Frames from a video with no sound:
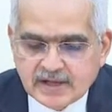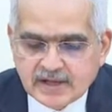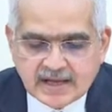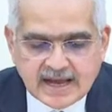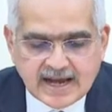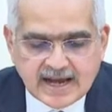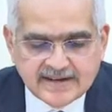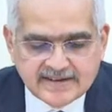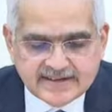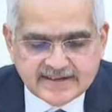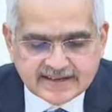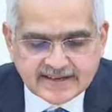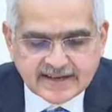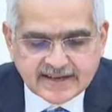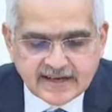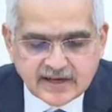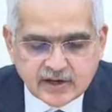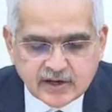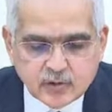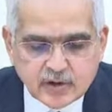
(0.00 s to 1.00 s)
and taking
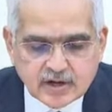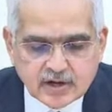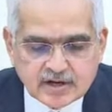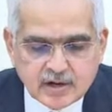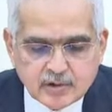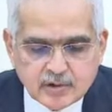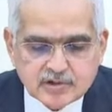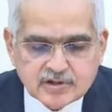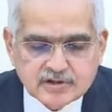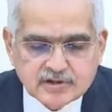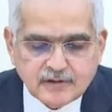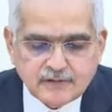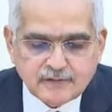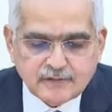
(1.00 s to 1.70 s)
into account the